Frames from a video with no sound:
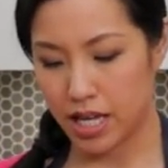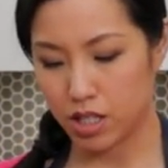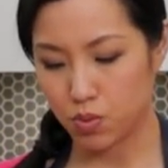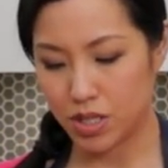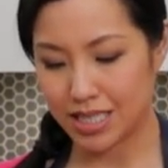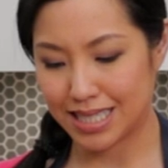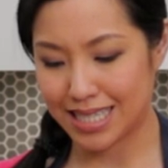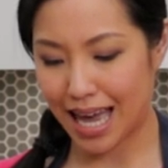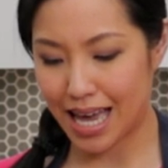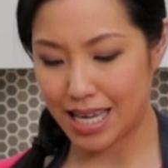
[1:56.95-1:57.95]
is we
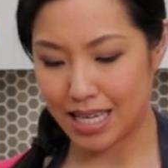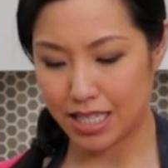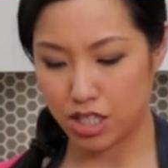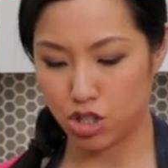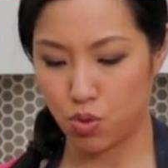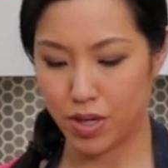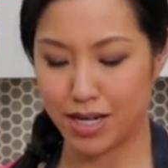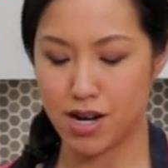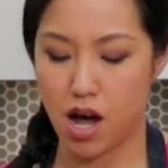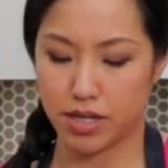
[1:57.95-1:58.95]
just tie it into a
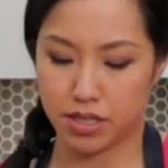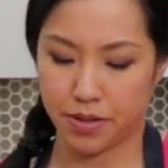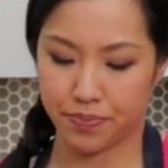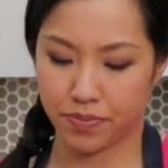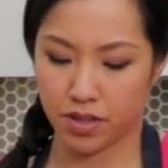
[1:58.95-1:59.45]
knot.